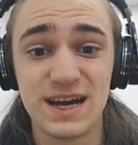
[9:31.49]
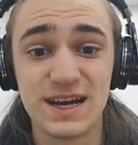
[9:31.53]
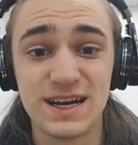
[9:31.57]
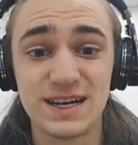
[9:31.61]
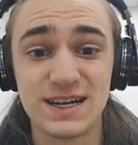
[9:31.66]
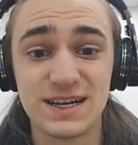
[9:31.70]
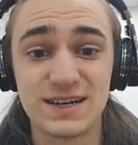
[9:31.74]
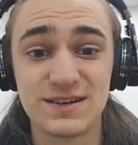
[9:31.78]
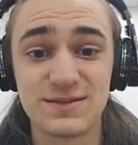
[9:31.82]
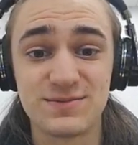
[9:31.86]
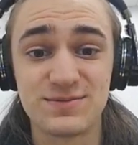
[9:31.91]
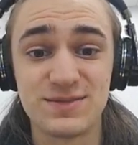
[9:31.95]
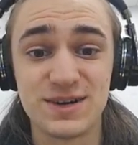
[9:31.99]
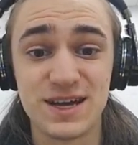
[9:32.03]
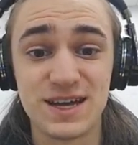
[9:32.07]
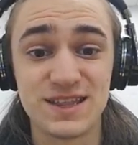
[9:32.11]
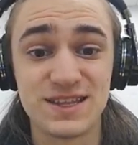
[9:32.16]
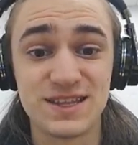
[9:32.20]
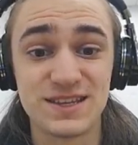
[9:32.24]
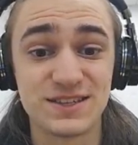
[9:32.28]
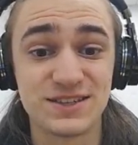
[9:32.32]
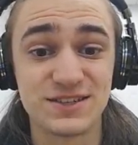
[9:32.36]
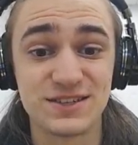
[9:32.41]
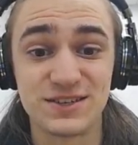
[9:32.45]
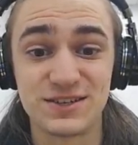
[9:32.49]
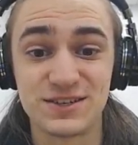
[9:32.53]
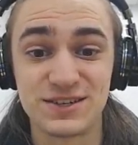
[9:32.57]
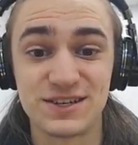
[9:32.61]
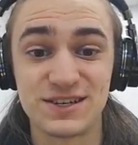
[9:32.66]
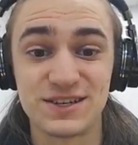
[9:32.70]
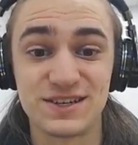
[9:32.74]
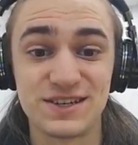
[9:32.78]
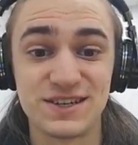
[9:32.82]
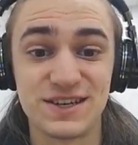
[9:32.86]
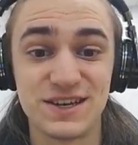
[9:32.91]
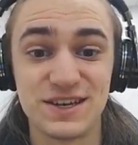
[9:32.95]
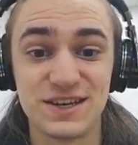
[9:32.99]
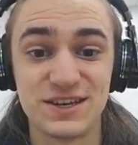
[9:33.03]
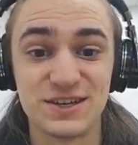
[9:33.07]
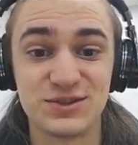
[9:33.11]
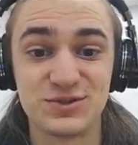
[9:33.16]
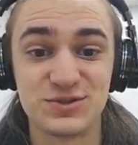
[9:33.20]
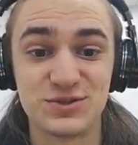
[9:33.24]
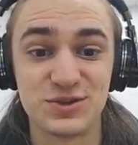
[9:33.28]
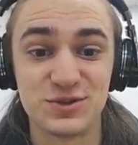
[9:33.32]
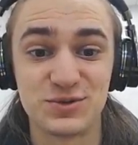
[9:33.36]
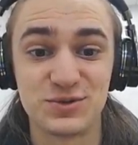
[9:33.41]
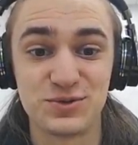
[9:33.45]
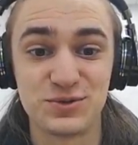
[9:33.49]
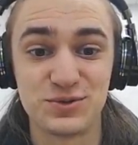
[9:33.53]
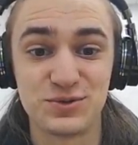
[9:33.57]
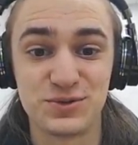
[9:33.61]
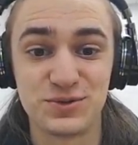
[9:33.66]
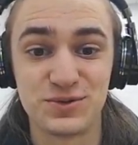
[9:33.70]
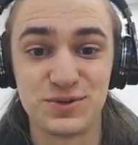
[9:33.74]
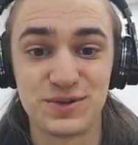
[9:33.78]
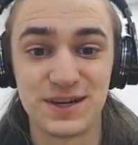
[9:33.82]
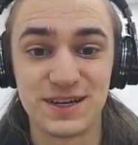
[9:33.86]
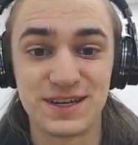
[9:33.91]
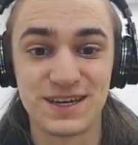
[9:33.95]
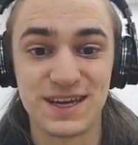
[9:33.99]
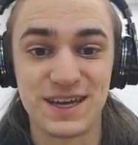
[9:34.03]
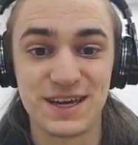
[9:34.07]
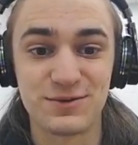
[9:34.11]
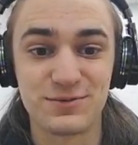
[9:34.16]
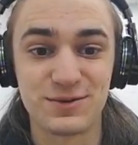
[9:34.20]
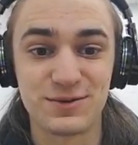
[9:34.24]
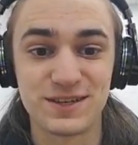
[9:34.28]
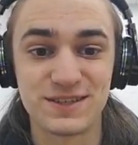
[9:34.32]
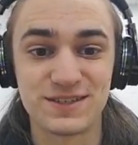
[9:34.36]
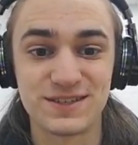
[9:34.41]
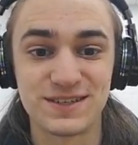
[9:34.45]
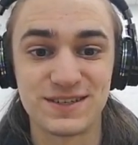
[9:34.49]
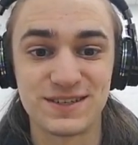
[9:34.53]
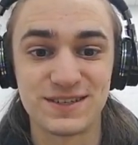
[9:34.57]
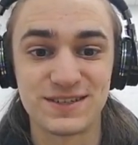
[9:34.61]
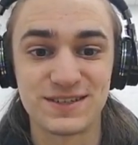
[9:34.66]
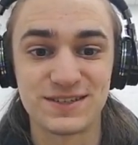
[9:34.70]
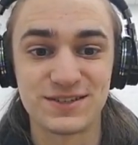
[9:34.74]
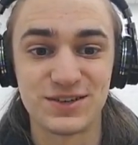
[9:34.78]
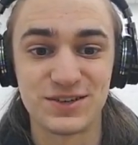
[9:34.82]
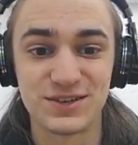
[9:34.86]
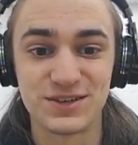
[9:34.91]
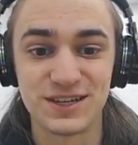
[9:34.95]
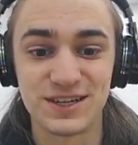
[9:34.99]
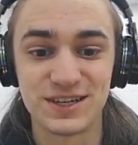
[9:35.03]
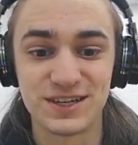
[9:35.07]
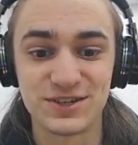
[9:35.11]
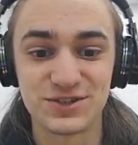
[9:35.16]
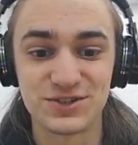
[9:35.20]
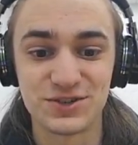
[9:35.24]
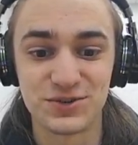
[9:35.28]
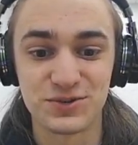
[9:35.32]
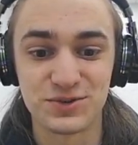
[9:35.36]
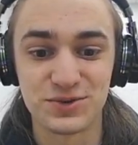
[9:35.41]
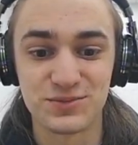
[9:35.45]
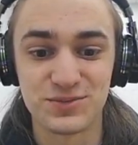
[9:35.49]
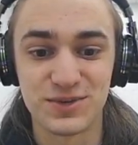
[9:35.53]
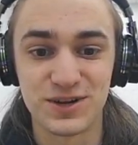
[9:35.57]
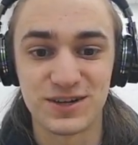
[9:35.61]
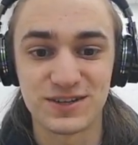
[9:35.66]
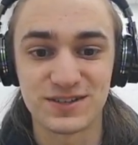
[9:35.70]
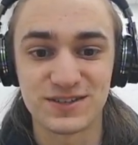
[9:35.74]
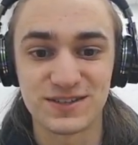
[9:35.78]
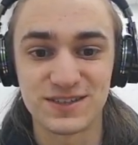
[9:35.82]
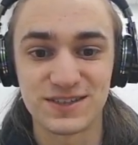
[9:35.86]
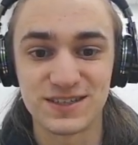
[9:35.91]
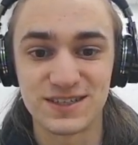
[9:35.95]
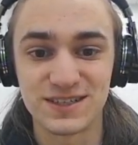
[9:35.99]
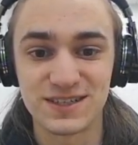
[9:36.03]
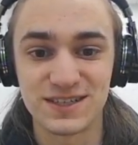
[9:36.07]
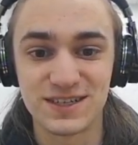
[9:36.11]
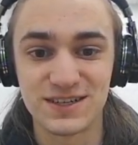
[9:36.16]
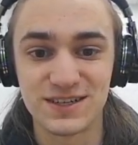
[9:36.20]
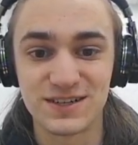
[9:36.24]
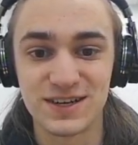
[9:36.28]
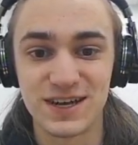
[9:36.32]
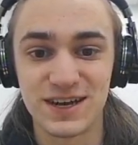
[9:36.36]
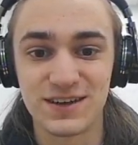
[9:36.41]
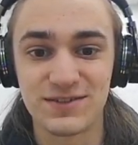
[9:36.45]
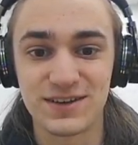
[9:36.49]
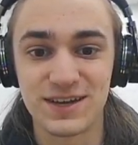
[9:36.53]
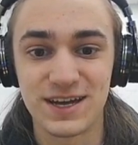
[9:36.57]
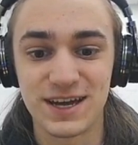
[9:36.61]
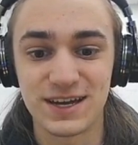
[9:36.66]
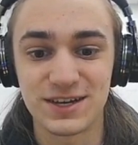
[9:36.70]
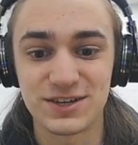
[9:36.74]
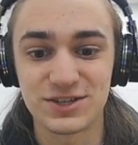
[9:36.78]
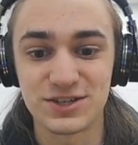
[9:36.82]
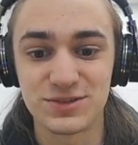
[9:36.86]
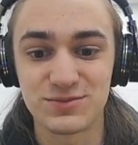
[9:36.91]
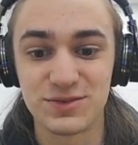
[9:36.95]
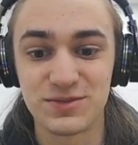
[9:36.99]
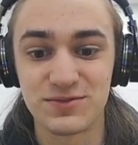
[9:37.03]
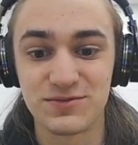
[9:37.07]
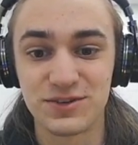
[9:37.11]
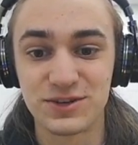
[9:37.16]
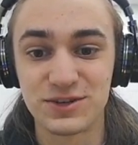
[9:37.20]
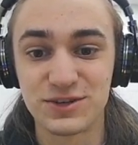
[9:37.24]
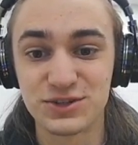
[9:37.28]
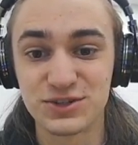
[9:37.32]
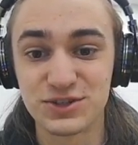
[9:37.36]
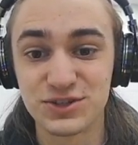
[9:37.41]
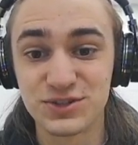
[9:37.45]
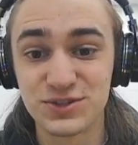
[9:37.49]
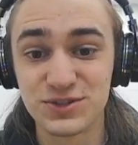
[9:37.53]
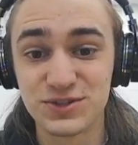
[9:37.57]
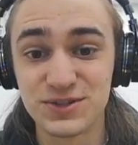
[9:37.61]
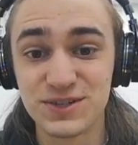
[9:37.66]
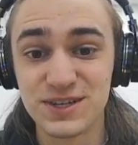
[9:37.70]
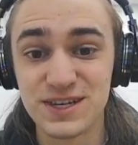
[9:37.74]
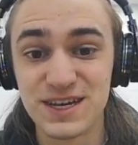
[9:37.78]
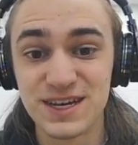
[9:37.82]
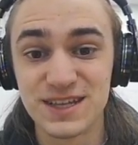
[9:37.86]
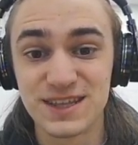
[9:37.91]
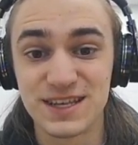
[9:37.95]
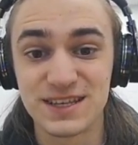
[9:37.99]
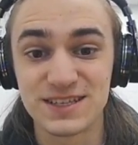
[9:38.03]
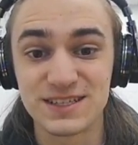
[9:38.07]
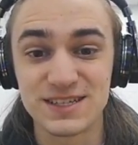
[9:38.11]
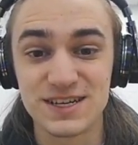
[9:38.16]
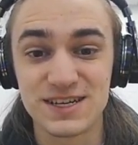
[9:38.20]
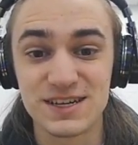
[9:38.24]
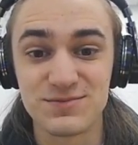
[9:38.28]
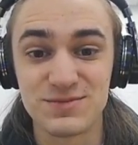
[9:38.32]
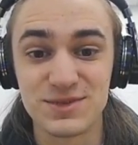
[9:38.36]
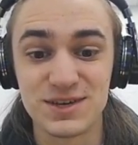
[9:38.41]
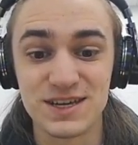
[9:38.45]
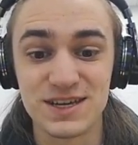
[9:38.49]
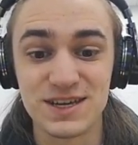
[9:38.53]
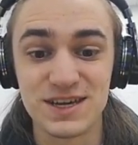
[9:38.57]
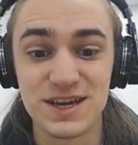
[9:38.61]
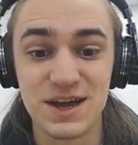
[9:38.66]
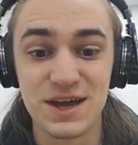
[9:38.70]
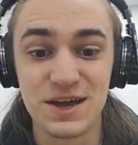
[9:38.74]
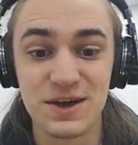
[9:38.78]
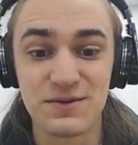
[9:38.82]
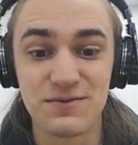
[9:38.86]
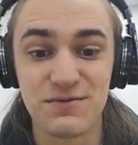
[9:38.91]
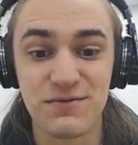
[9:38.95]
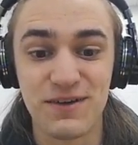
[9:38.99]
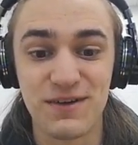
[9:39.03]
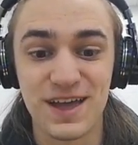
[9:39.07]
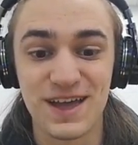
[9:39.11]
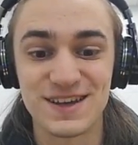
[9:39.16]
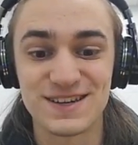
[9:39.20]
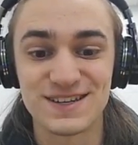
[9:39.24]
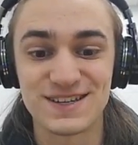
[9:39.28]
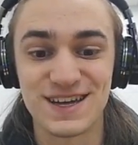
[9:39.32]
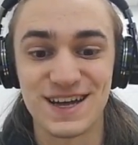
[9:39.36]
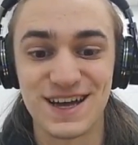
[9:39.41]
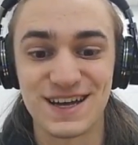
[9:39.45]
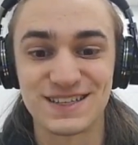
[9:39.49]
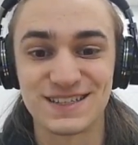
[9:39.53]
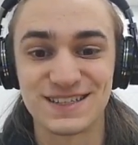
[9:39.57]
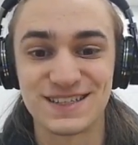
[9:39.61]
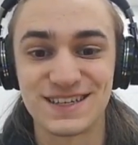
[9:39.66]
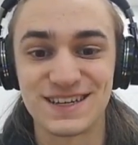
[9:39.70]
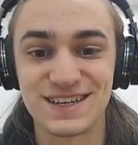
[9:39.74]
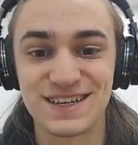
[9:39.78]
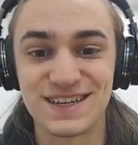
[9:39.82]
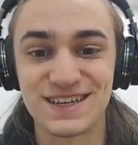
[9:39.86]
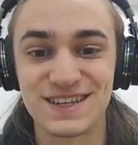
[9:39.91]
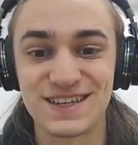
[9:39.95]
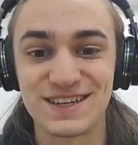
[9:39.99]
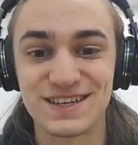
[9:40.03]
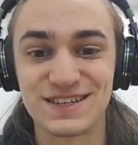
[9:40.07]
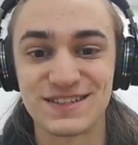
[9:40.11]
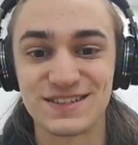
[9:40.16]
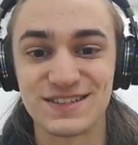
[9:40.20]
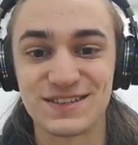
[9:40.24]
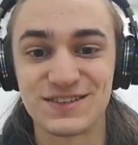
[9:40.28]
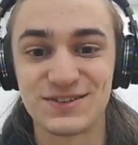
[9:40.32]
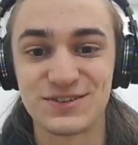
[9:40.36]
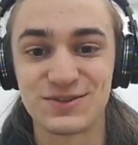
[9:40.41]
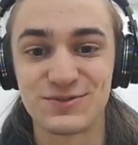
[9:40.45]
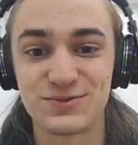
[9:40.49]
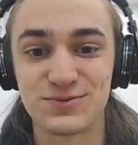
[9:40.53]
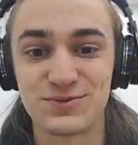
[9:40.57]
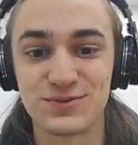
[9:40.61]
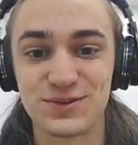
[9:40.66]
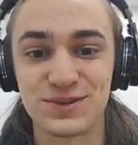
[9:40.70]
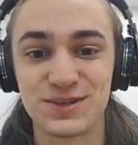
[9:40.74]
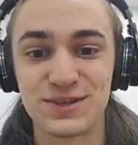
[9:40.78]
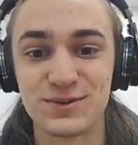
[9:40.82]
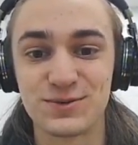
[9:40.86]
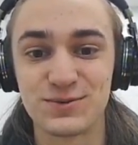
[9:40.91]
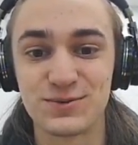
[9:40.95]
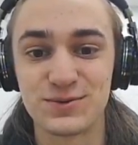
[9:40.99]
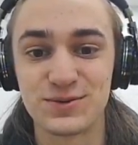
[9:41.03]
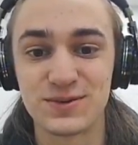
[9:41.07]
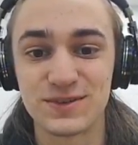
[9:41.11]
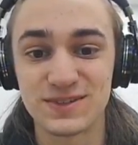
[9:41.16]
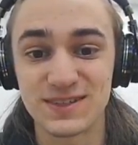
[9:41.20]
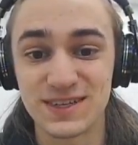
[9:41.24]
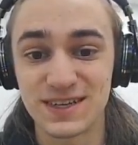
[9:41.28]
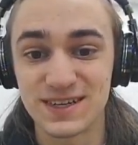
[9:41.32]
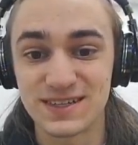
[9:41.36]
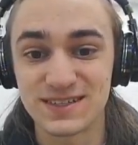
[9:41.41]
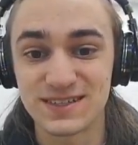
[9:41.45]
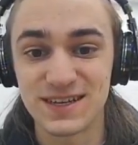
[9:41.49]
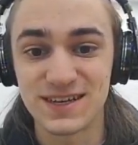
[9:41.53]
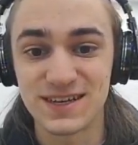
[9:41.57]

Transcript: And this is looking so cool. I can't wait to start getting shulker boxes in here and have it actually be functional. That's going to be fantastic, and I think it's going to look really cool because, like I